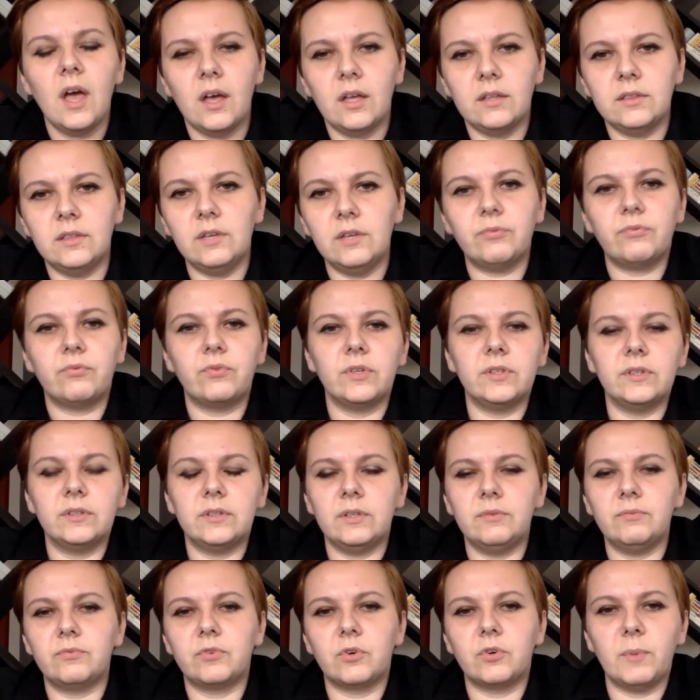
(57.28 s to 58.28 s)
different
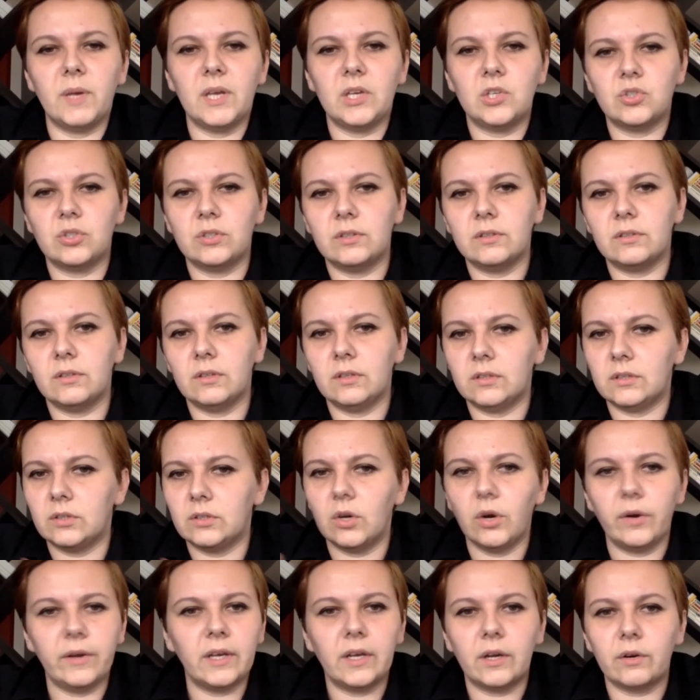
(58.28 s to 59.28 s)
information
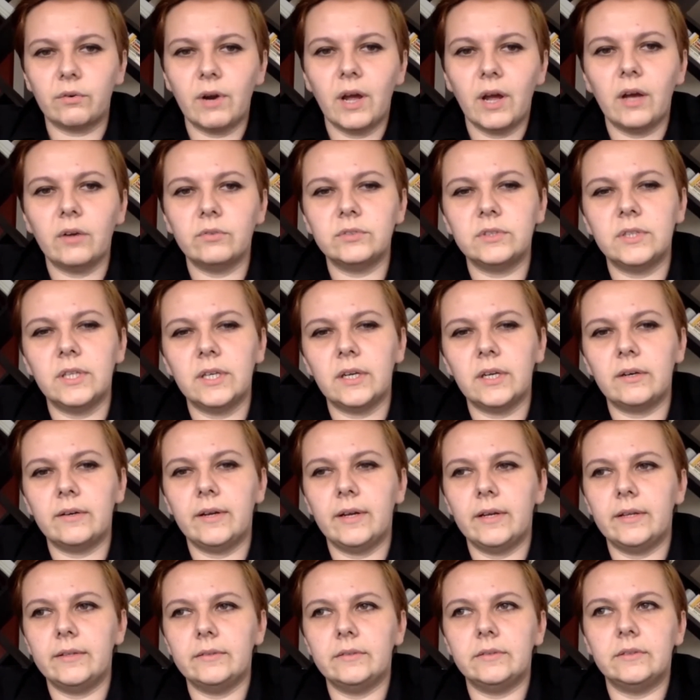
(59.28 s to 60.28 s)
going around there,
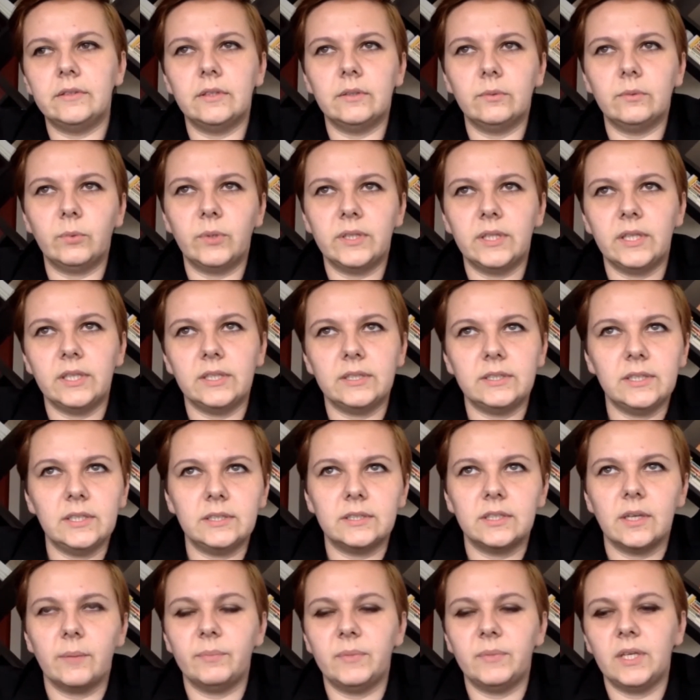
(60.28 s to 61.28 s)
and when they see
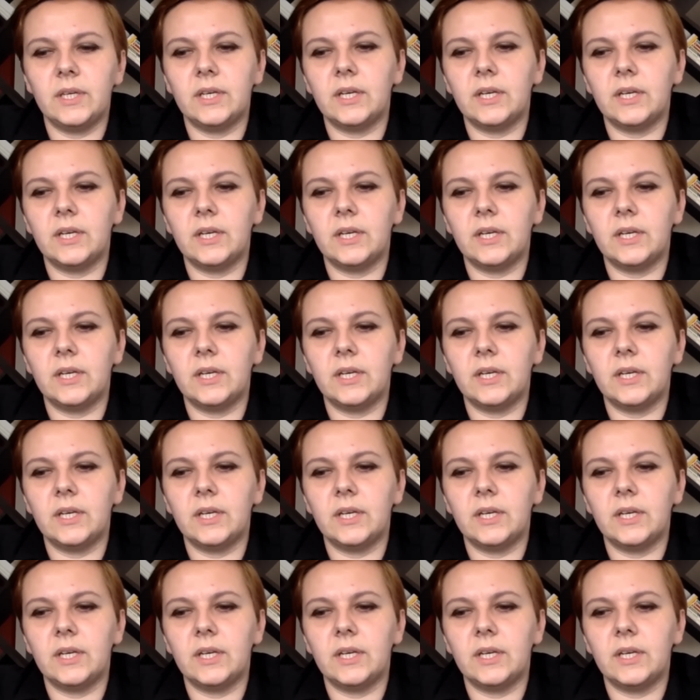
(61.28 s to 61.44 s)
something